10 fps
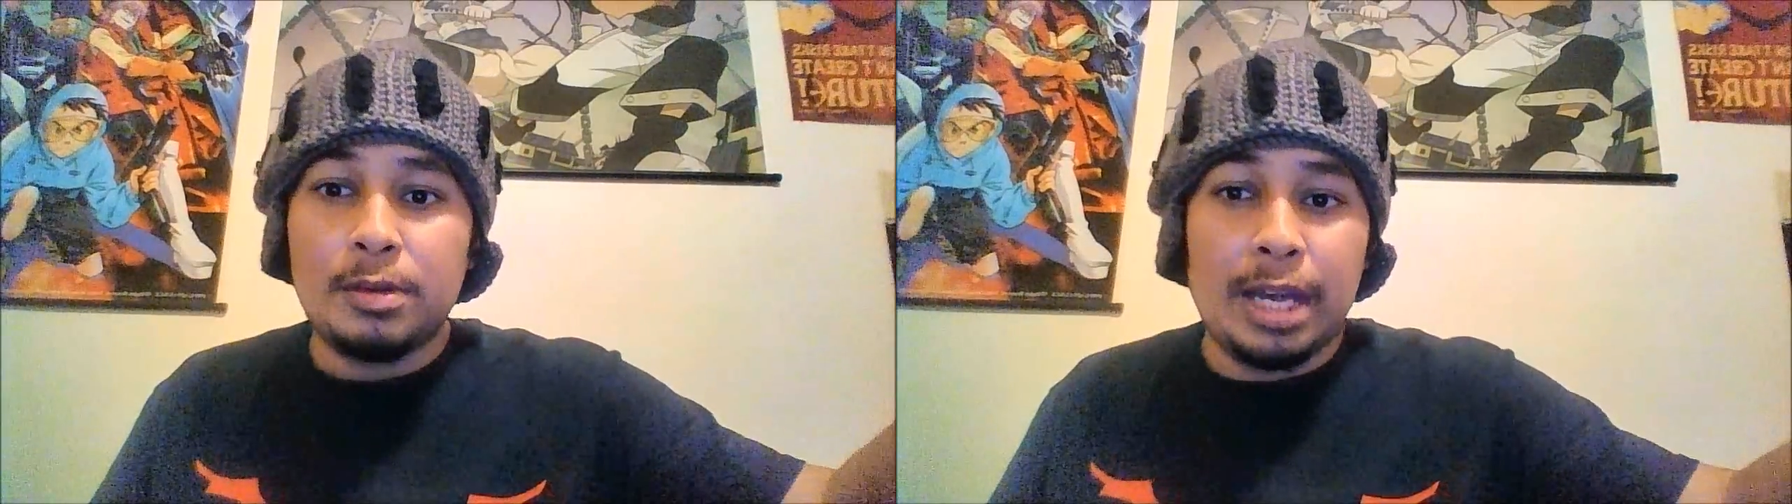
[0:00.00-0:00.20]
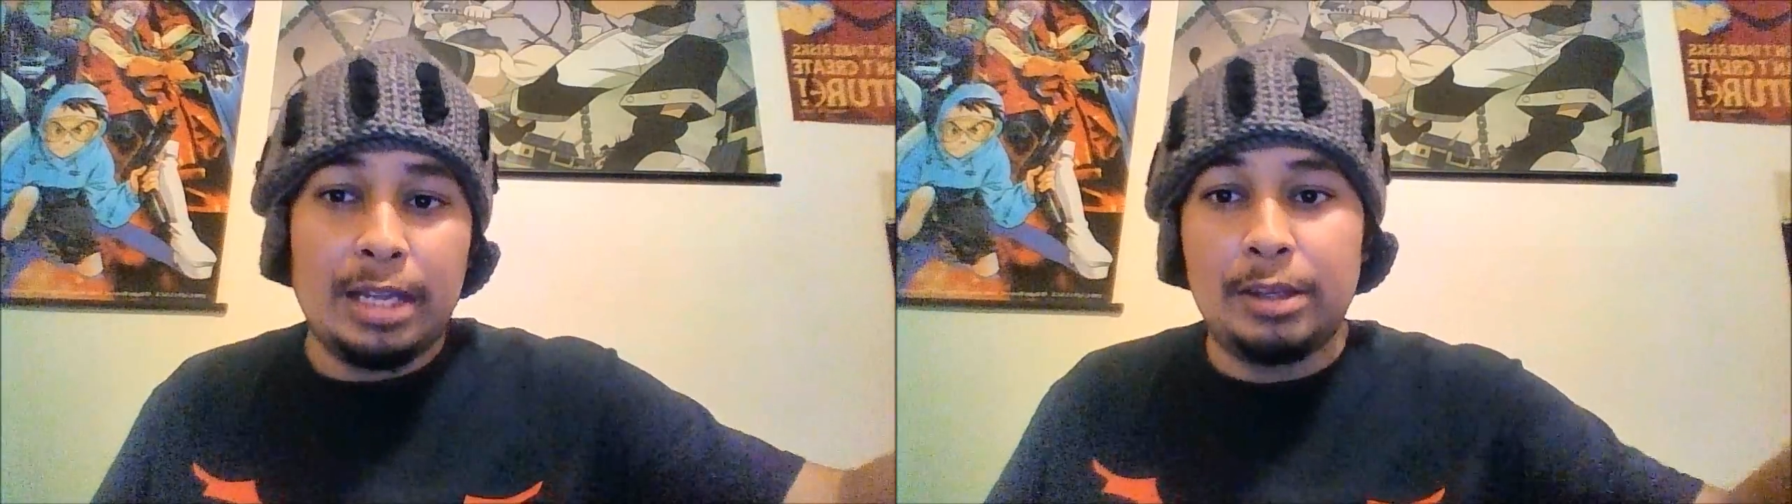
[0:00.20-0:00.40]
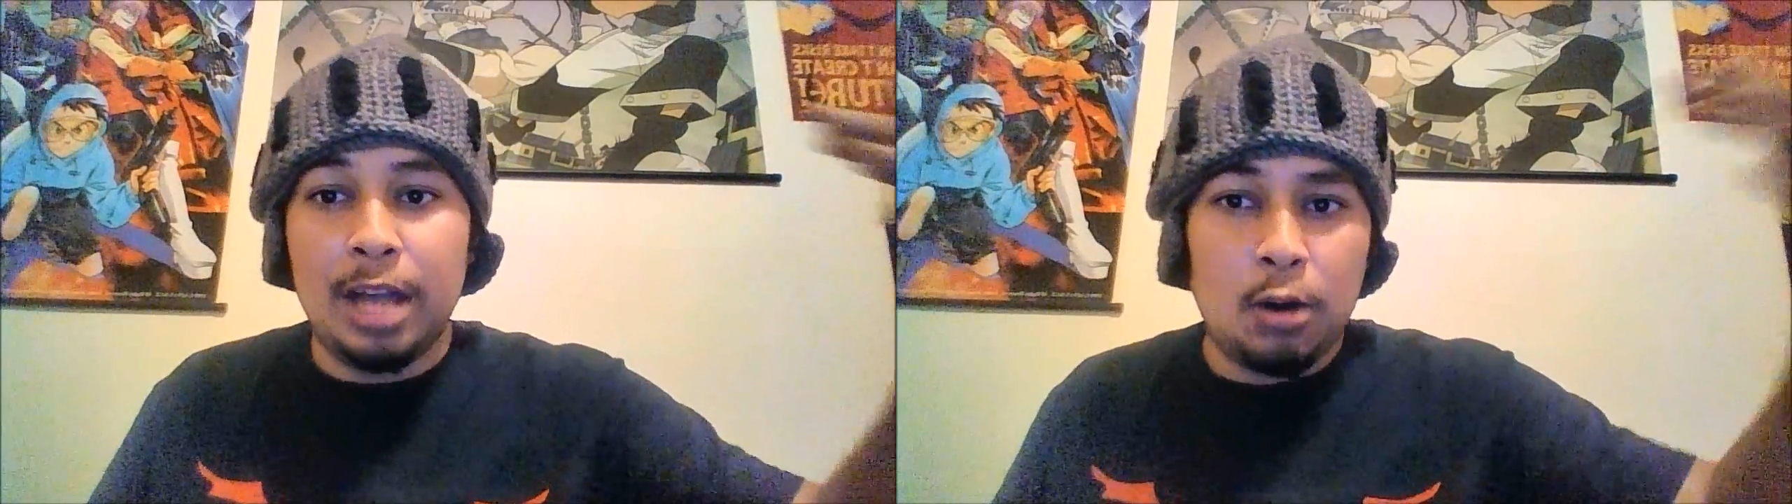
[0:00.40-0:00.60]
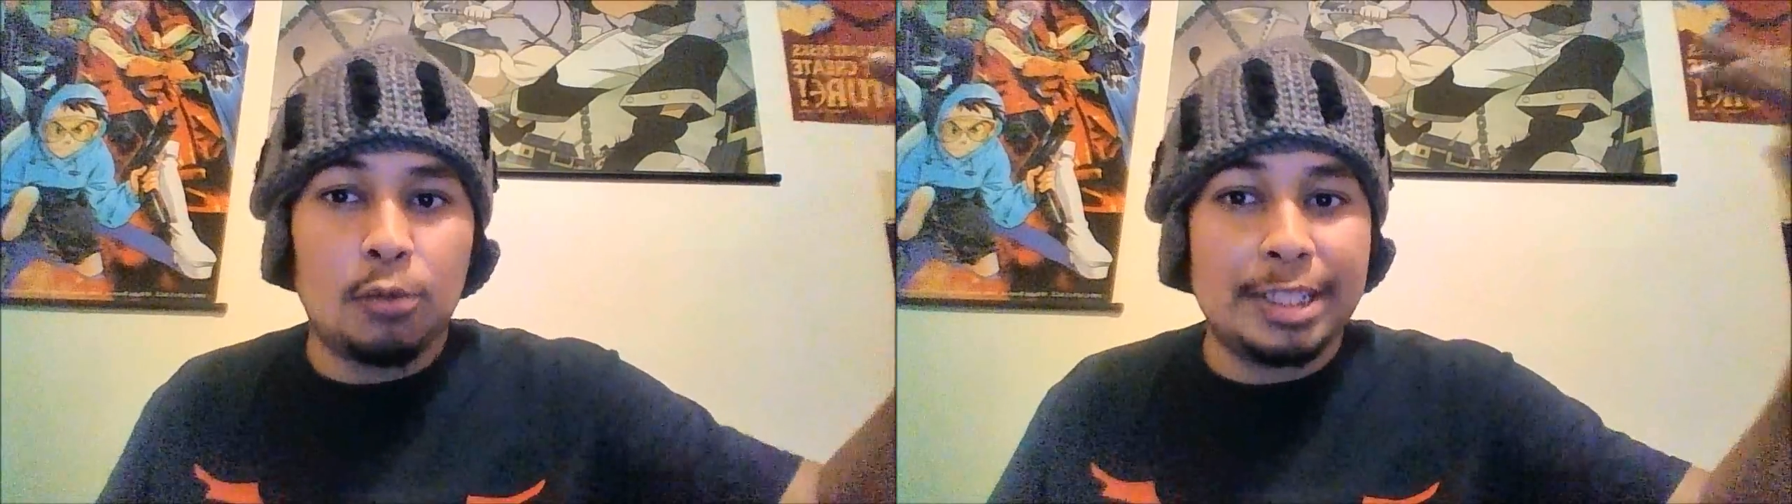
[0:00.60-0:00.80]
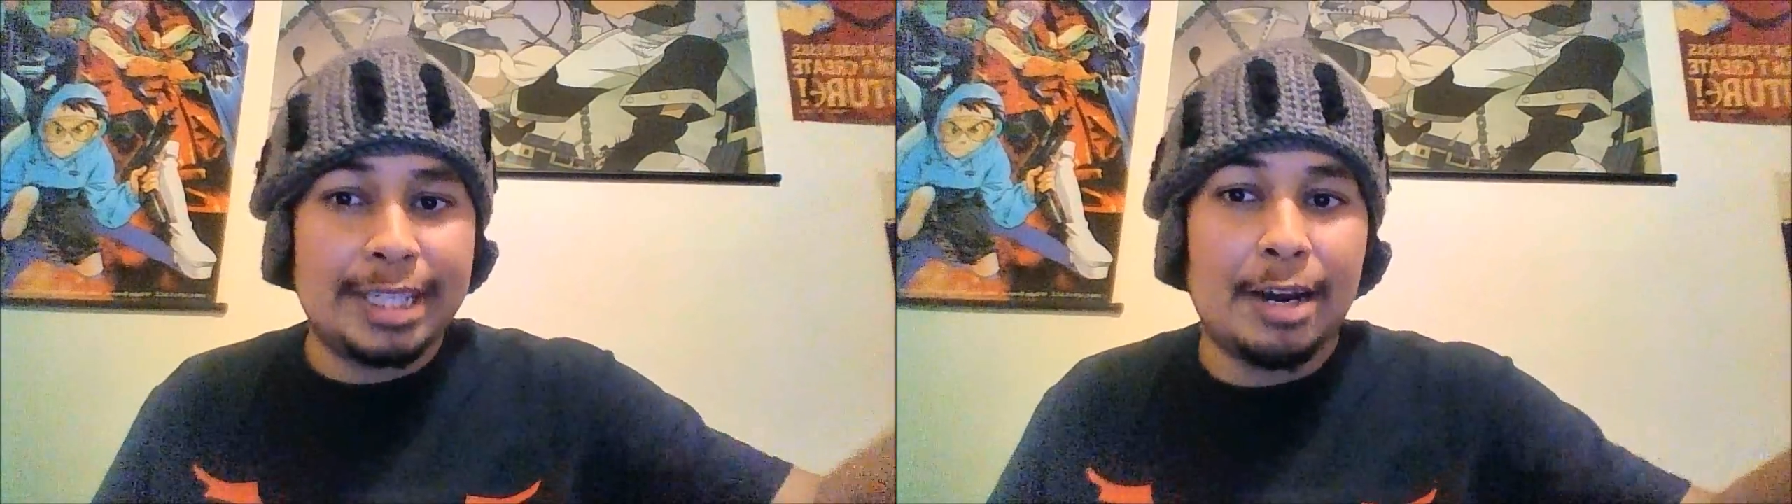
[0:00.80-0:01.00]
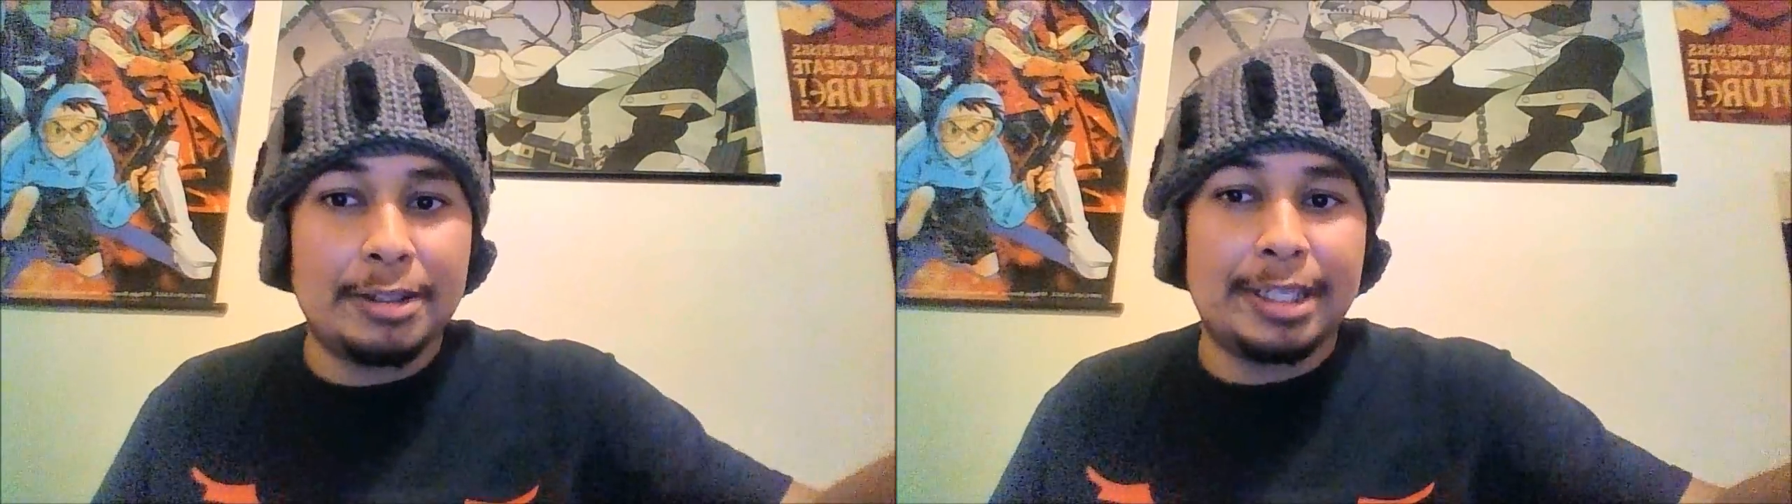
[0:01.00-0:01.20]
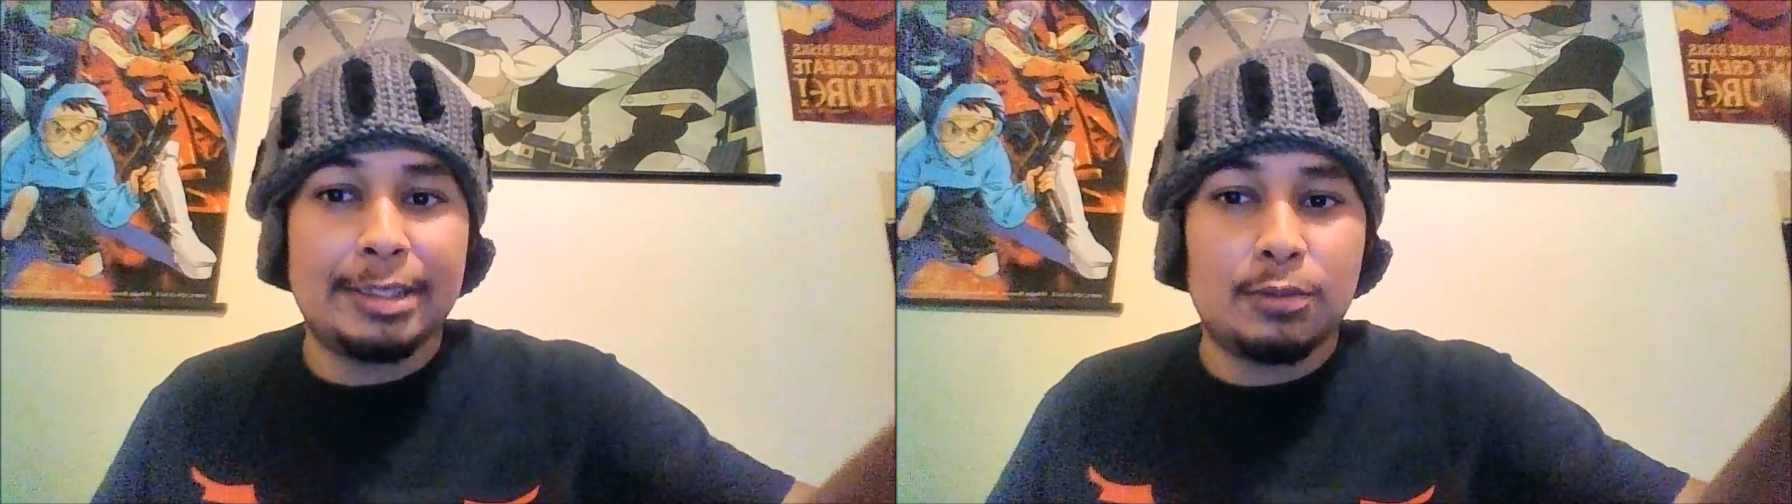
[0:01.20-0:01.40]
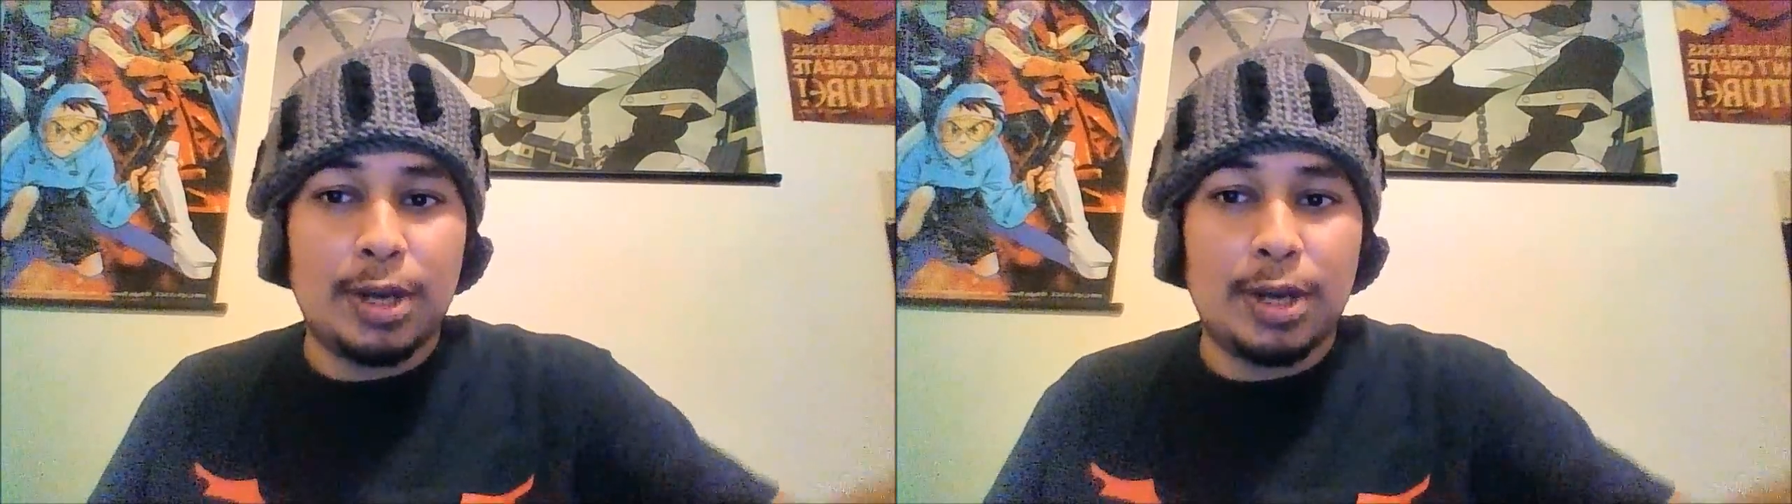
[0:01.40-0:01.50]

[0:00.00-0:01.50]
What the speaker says: that not only Tiger Dance